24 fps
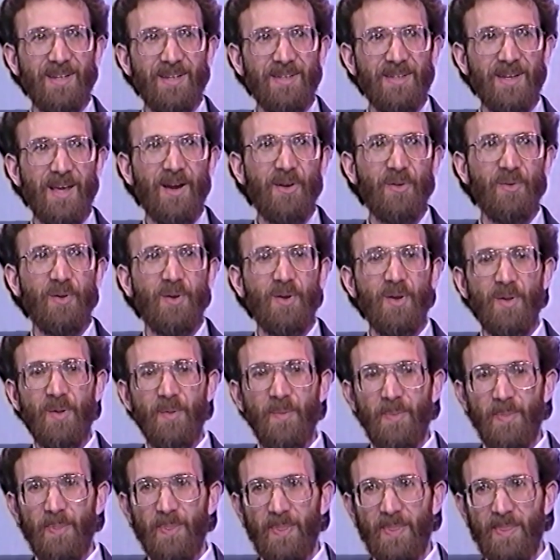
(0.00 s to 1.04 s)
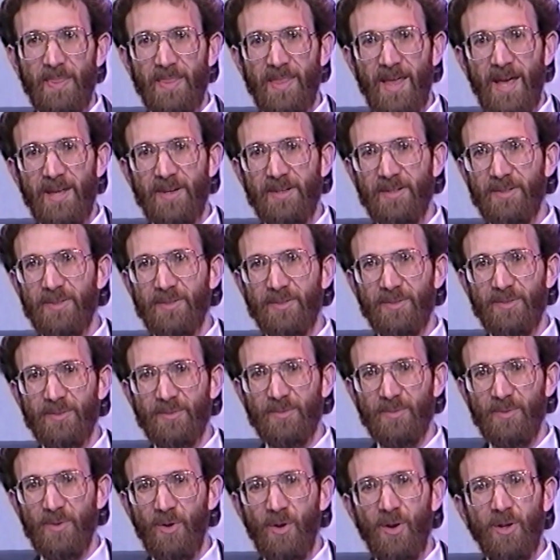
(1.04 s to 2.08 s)
Now, that
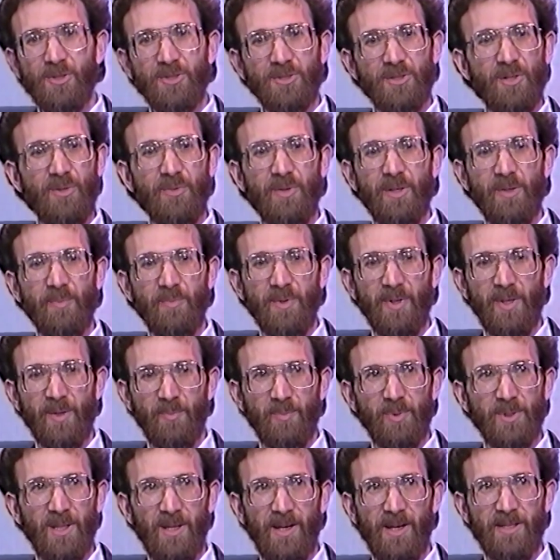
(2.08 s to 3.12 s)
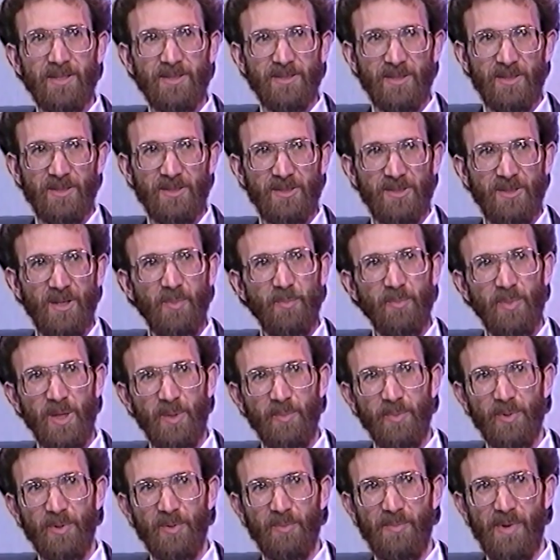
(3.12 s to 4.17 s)
also implies that some
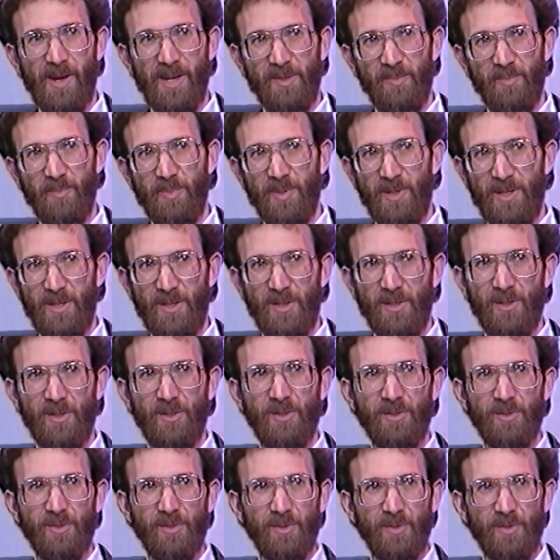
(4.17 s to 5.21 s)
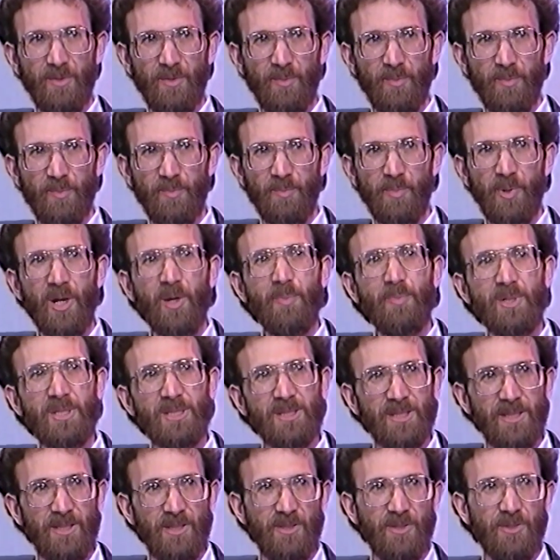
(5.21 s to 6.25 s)
people might be
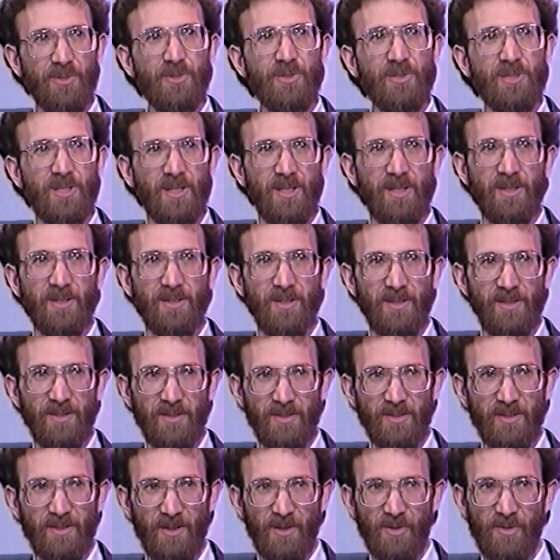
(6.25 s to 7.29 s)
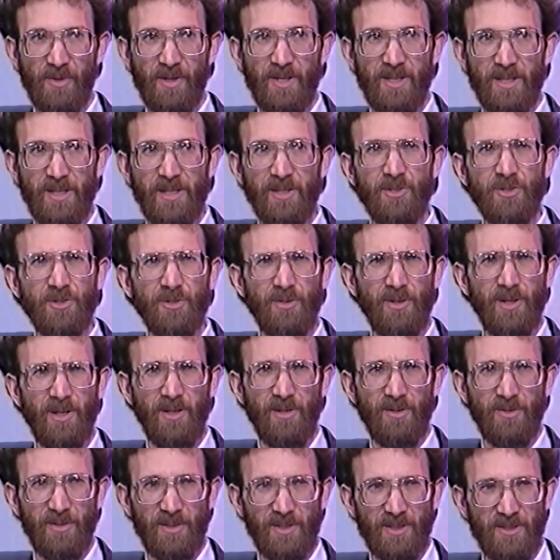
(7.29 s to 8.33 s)
purposely using an
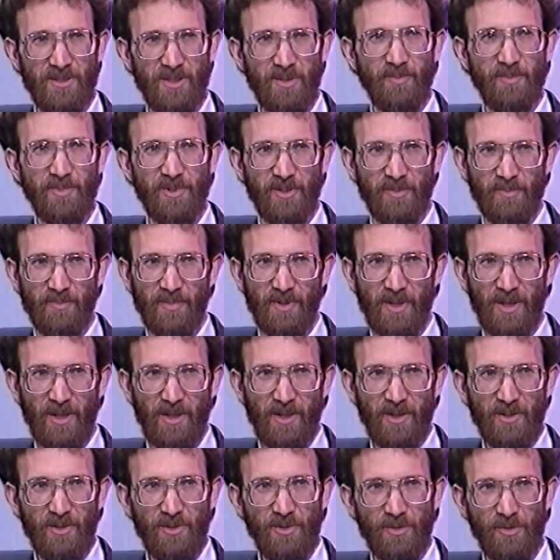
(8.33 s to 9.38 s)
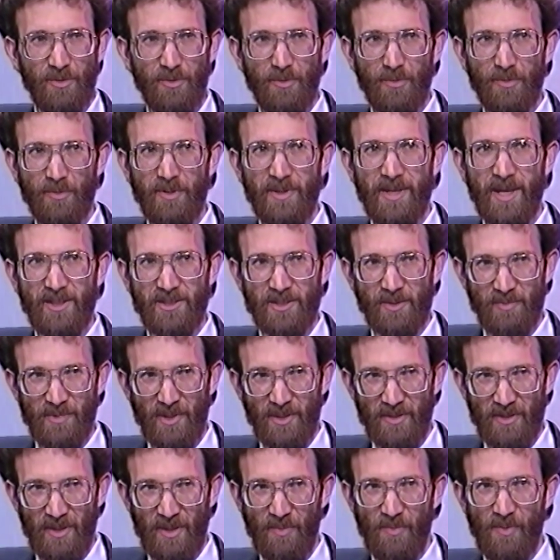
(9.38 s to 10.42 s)
injury or a symptom to get
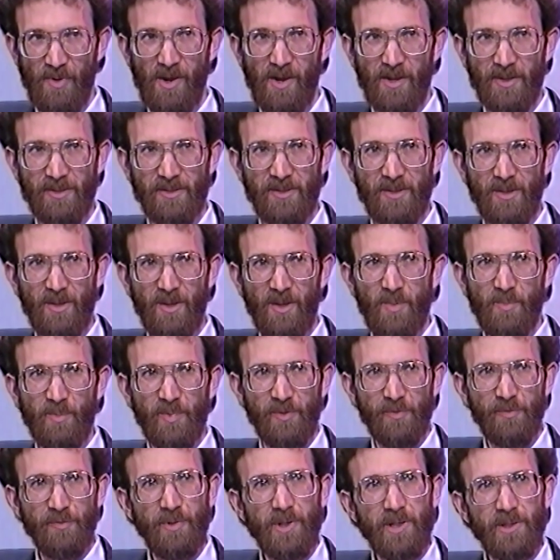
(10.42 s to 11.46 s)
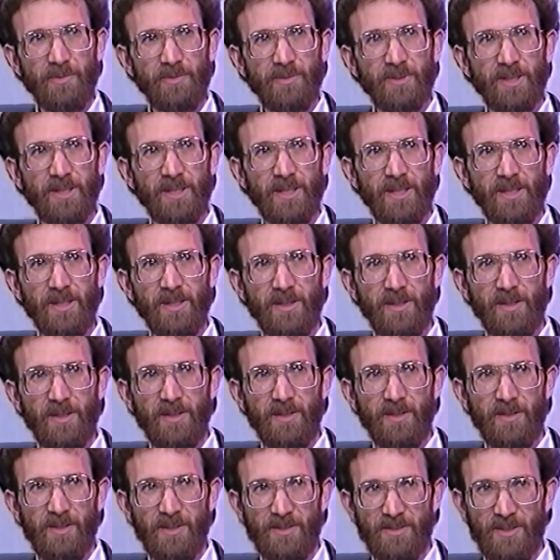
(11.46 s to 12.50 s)
something they want, but frequently
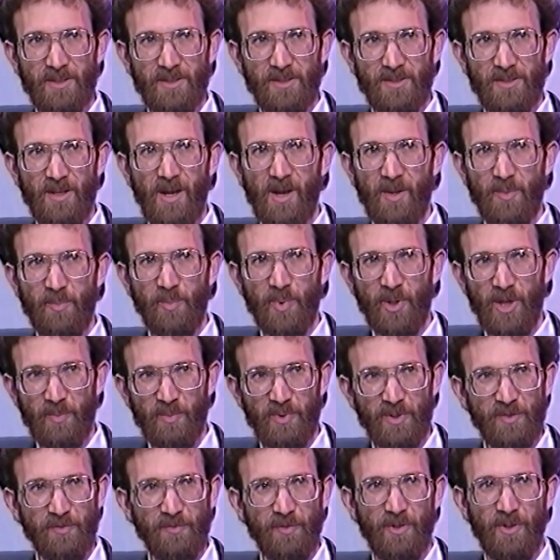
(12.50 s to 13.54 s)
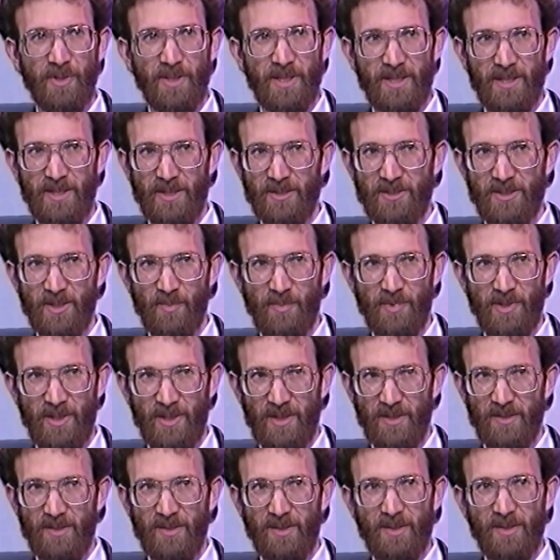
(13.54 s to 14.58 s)
this is not purposeful and it's
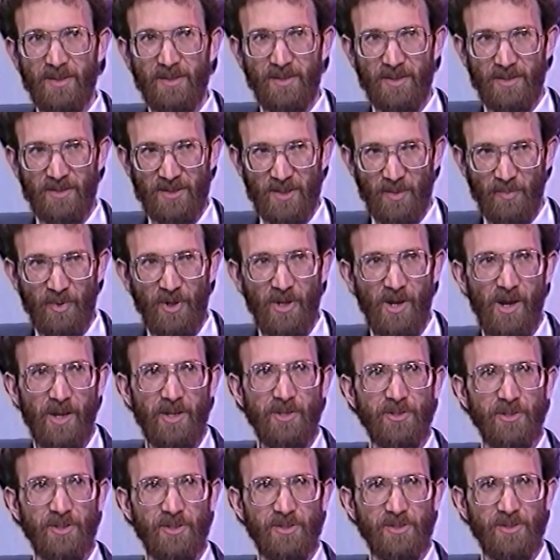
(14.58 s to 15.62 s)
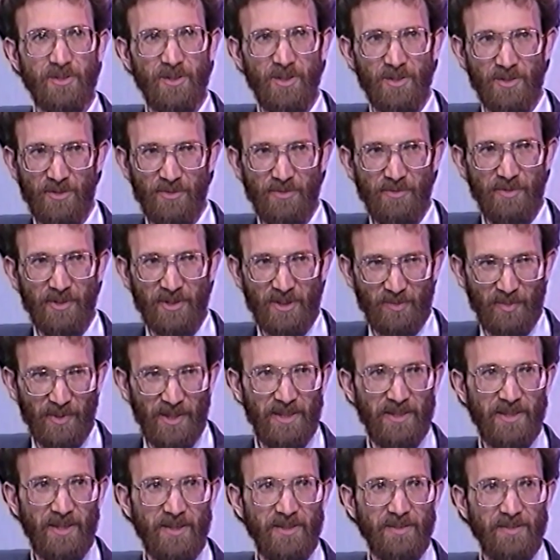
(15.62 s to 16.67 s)
something that's subconscious. Can you
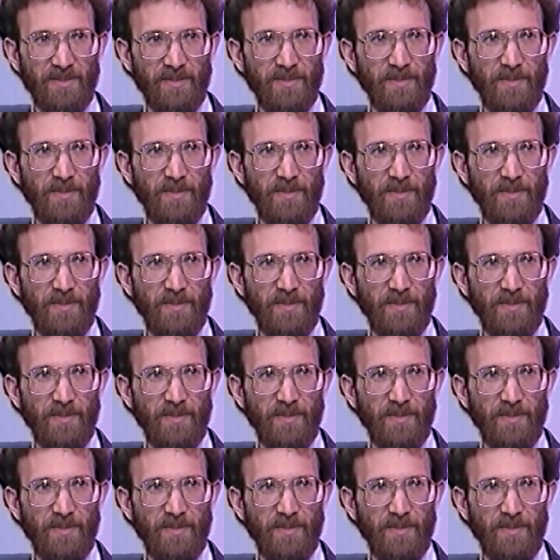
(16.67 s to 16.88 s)
explain that?